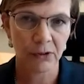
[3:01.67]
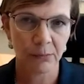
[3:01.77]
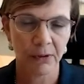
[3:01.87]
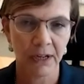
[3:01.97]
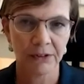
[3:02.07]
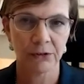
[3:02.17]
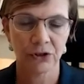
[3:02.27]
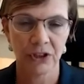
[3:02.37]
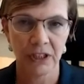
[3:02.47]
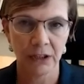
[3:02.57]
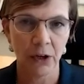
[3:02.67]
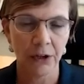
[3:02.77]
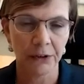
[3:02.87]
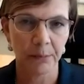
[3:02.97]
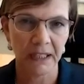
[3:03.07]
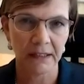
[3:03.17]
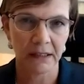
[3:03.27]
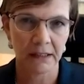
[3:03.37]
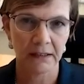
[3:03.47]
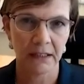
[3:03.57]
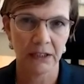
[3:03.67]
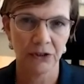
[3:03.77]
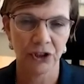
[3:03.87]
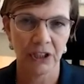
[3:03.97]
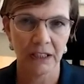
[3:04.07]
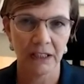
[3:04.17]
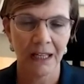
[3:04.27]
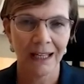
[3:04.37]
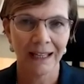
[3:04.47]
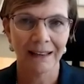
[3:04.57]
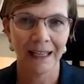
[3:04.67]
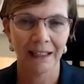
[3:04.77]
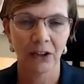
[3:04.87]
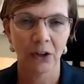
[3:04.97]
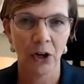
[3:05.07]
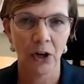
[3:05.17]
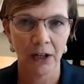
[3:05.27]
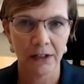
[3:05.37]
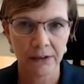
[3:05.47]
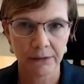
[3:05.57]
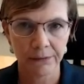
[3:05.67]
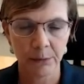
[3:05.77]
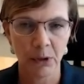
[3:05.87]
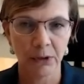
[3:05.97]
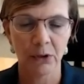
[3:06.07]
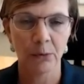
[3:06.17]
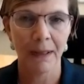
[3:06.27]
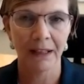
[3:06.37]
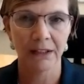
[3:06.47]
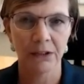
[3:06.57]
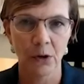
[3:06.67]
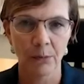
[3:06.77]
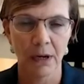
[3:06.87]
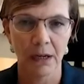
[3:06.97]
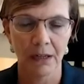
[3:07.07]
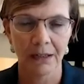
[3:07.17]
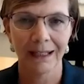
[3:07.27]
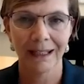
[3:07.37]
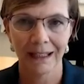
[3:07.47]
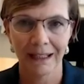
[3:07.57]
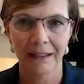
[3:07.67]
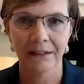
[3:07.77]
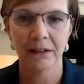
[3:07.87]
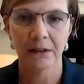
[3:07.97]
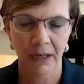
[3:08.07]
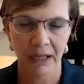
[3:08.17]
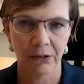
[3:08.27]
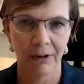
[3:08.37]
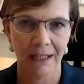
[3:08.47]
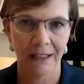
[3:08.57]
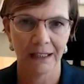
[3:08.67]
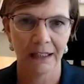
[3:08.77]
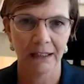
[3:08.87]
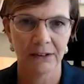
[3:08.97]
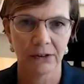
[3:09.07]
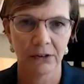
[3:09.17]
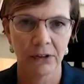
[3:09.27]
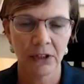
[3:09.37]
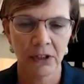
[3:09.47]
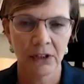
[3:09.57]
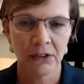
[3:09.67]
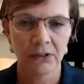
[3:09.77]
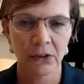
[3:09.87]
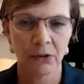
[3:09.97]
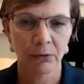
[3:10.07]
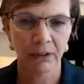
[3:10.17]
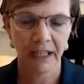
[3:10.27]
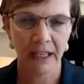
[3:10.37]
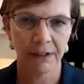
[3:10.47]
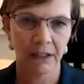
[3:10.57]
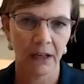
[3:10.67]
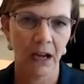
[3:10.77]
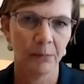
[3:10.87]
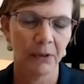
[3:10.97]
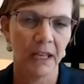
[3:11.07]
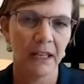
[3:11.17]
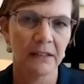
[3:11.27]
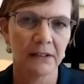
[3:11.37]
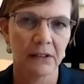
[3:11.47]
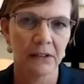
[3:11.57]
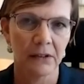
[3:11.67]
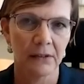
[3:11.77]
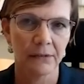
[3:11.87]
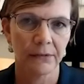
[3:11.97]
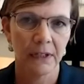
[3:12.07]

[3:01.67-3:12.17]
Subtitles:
suppressor gene called the P16 gene that can cause familial melanoma and pancreatic cancer. So really having a comprehensive